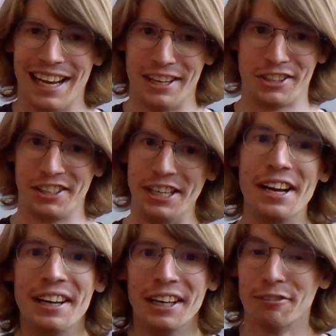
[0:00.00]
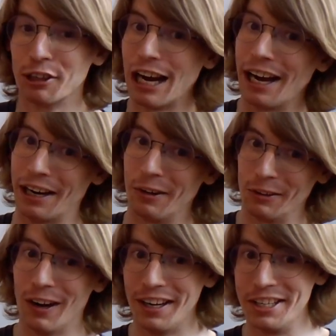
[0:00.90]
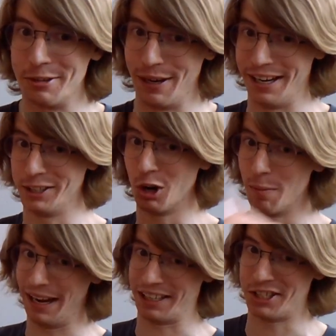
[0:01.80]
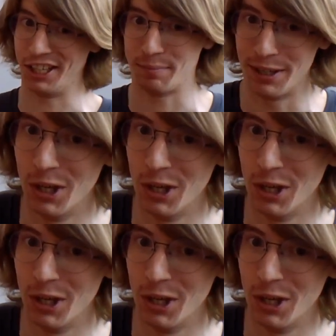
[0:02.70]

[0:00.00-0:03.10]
actually forgot how to write it, so I had to go back and check my